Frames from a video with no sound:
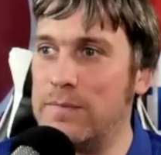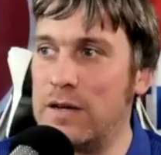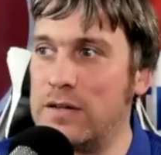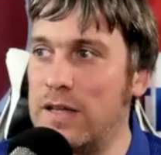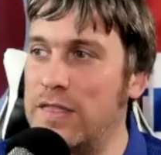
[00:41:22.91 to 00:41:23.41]

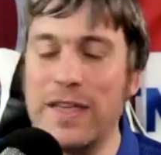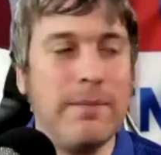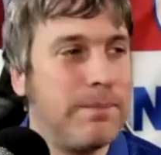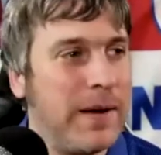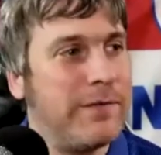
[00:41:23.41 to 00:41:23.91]
I think
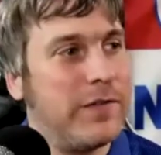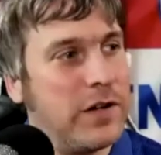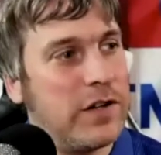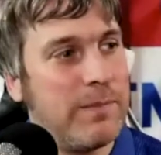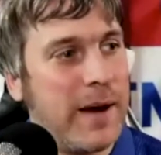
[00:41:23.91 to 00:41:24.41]
Pickford could
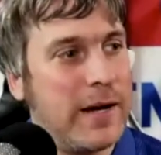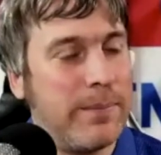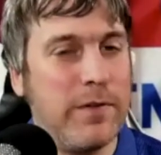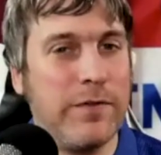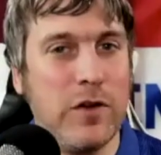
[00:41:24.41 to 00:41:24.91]
have made a
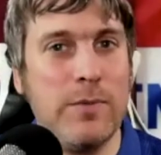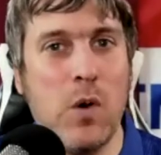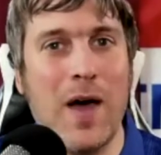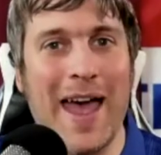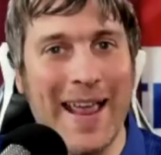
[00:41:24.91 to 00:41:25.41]
few more
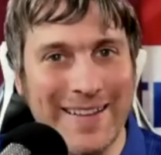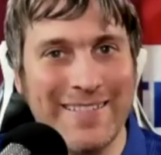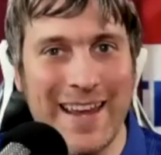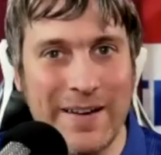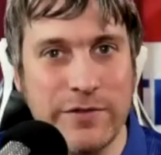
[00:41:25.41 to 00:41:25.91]
hand
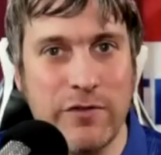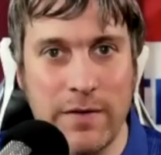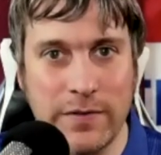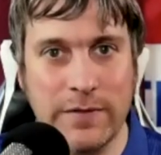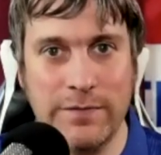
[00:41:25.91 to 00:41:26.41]
saves rather
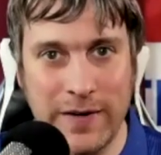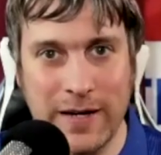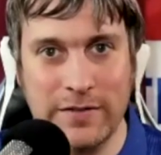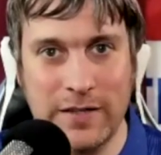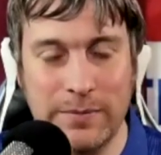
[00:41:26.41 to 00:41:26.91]
than
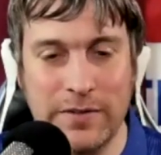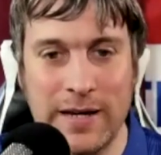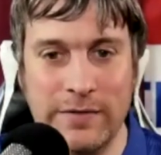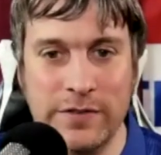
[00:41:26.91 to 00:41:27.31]
fingertip saves.